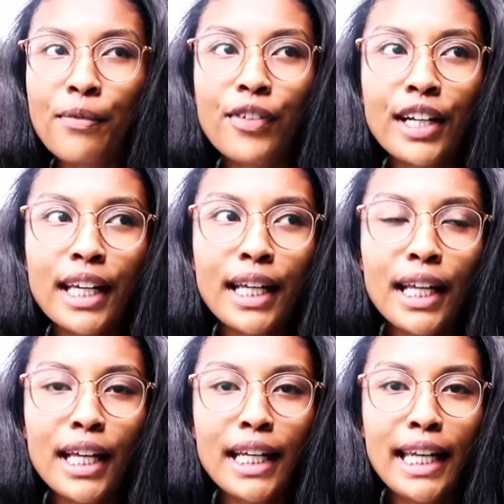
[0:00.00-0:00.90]

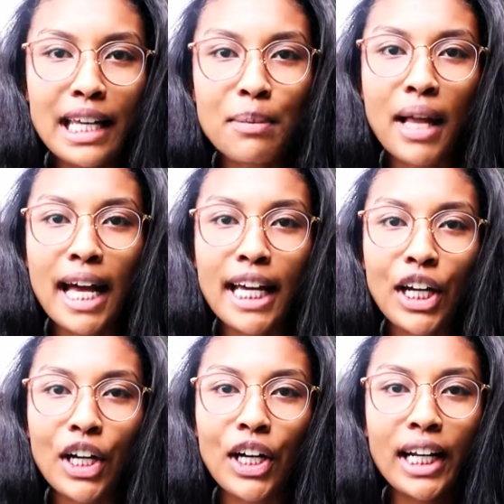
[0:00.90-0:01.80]
Freaking Nikki
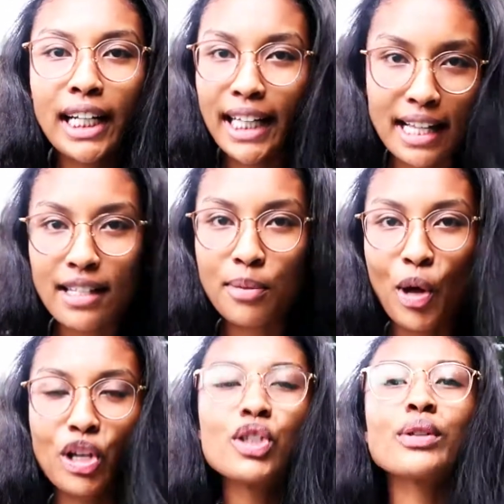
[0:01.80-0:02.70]
Blackheader gets a
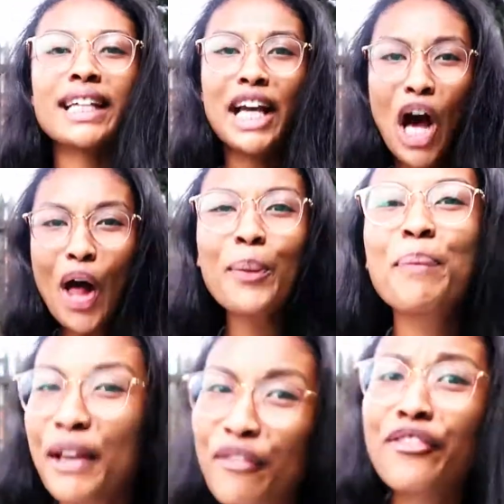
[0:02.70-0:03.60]
small, so I was like, I'll
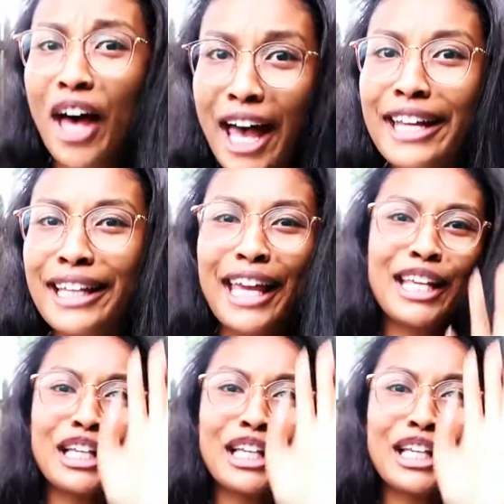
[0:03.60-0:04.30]
be fine, like